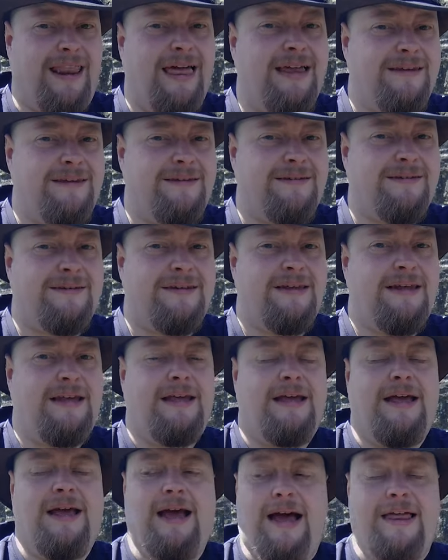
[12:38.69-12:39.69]
lens
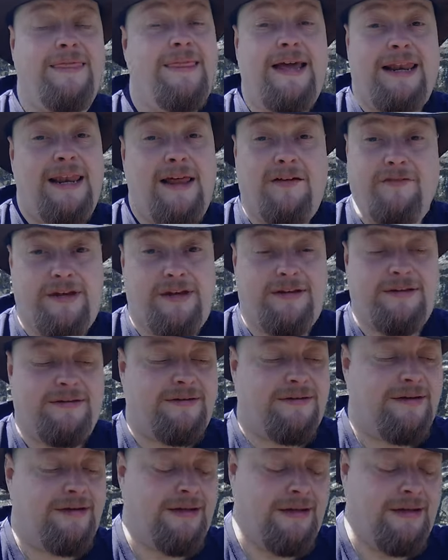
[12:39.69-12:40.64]
and they love it.